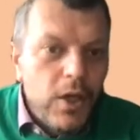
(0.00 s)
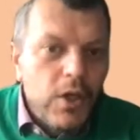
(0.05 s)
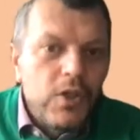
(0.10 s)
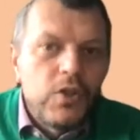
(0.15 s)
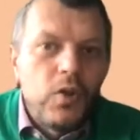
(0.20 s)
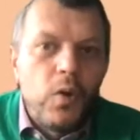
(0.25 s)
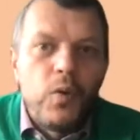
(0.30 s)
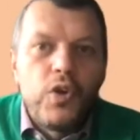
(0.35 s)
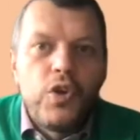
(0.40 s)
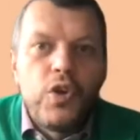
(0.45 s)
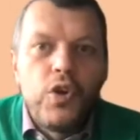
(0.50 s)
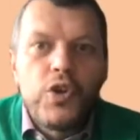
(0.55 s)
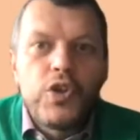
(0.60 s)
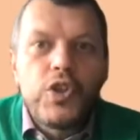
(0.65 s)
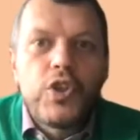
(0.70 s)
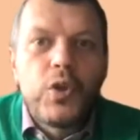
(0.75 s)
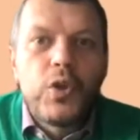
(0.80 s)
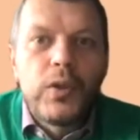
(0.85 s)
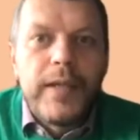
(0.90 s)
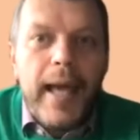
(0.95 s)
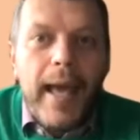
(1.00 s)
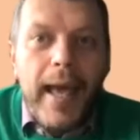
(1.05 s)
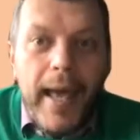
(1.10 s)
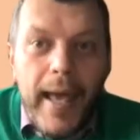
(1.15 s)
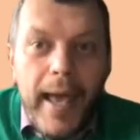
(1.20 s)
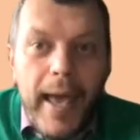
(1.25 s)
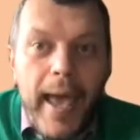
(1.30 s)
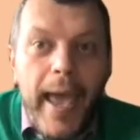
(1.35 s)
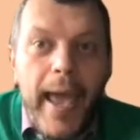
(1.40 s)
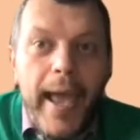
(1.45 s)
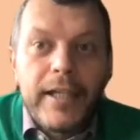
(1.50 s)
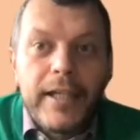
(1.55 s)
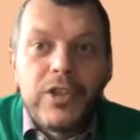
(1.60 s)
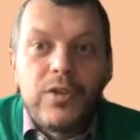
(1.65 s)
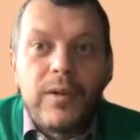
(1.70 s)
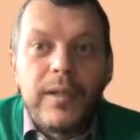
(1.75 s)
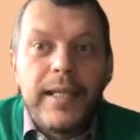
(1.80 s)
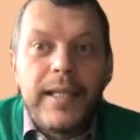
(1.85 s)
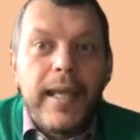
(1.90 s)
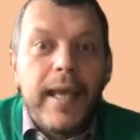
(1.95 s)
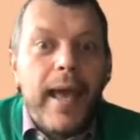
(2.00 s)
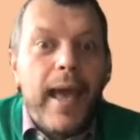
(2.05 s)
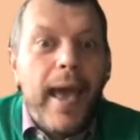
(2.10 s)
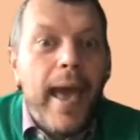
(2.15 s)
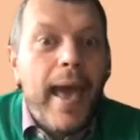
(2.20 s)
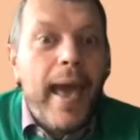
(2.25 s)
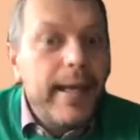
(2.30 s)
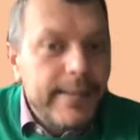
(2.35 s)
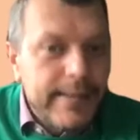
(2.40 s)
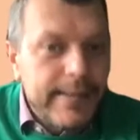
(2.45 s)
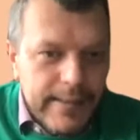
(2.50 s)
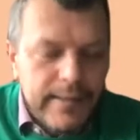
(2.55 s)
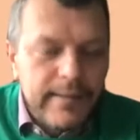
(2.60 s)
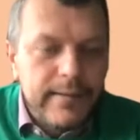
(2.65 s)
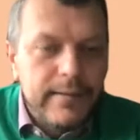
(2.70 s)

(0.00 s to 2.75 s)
So you should actually ask